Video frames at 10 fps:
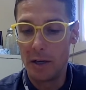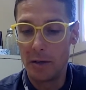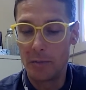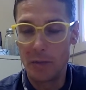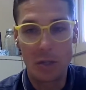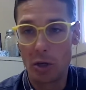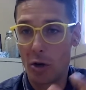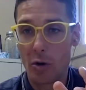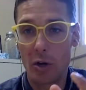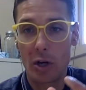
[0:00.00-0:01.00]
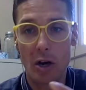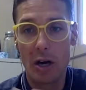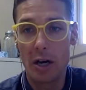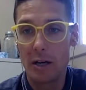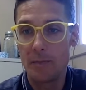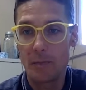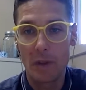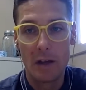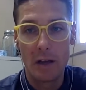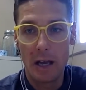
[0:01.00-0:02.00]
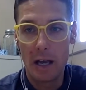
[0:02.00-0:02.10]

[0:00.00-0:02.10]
I still don't own a car.